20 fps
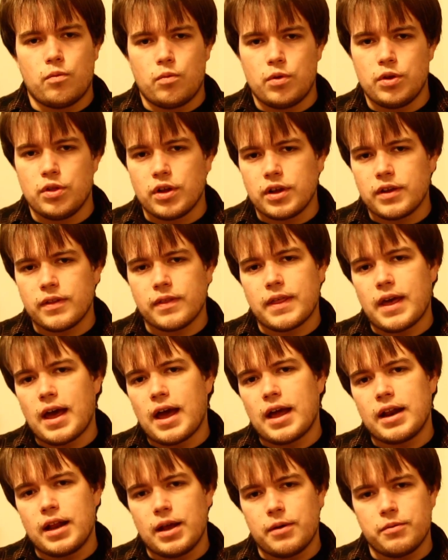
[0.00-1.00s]
we look at
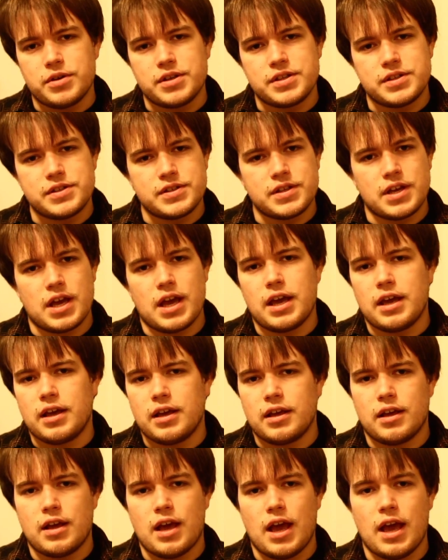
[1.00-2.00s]
that and we can
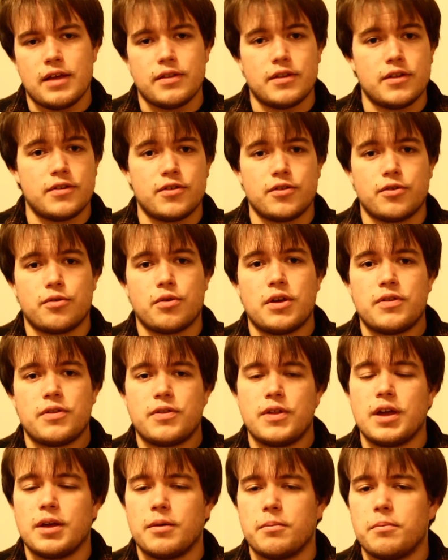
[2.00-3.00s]
say, hey, this is a great
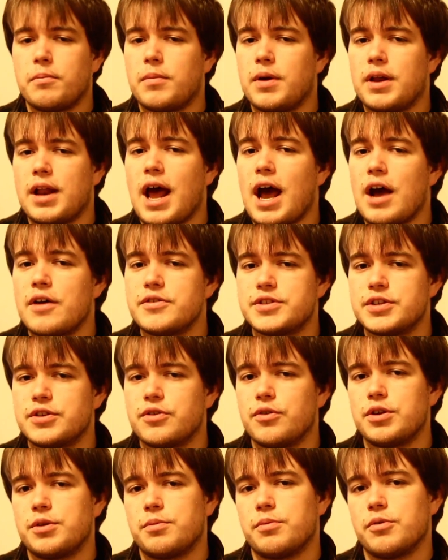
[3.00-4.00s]
thing, but how's it
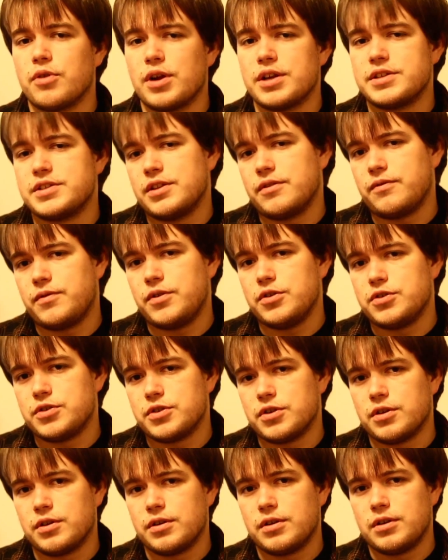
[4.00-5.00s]
going to progress in the
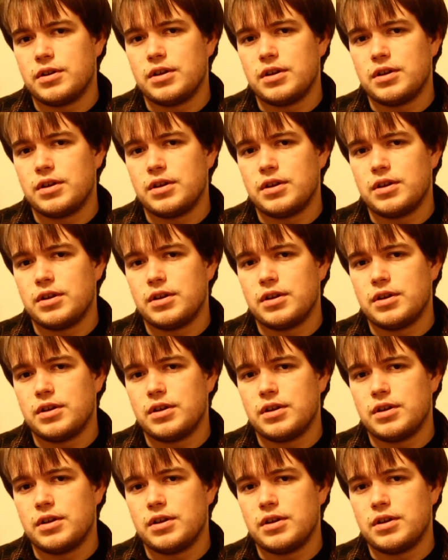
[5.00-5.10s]
future?